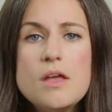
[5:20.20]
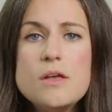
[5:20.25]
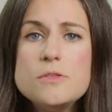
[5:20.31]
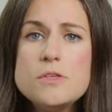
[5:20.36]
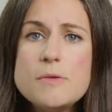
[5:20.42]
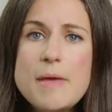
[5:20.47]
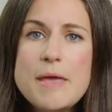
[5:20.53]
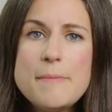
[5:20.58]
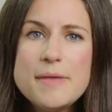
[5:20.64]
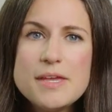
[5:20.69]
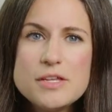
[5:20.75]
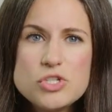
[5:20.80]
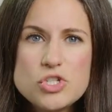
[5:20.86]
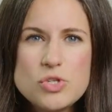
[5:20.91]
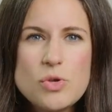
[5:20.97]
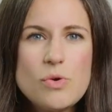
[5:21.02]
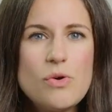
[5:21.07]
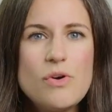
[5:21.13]
You may be
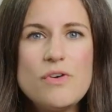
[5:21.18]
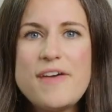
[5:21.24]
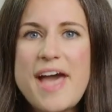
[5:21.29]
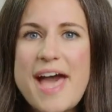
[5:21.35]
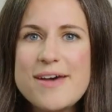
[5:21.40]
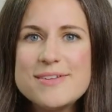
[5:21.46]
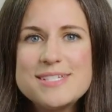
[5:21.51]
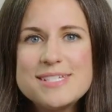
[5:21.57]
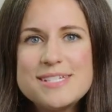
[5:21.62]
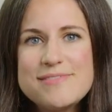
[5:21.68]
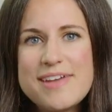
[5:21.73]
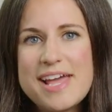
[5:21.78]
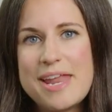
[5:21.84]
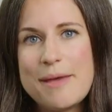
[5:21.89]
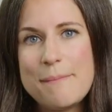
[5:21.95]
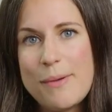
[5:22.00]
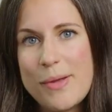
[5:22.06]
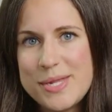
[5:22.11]
unsure of how to
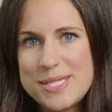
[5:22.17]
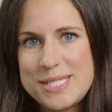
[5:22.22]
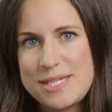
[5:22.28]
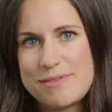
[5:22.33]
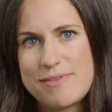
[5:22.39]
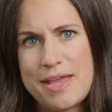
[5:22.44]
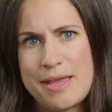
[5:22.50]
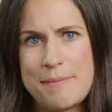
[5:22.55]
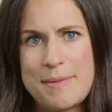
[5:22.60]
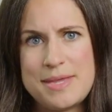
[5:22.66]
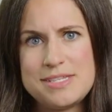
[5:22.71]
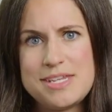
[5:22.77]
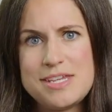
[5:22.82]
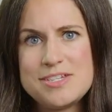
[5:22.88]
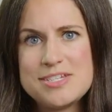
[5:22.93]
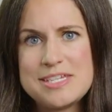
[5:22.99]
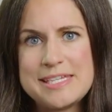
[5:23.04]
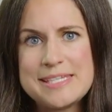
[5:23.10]
develop policy
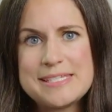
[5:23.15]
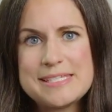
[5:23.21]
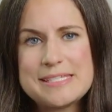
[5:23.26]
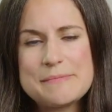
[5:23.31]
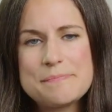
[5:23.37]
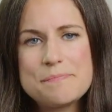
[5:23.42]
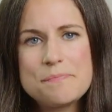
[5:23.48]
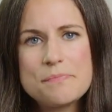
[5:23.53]
recommendations.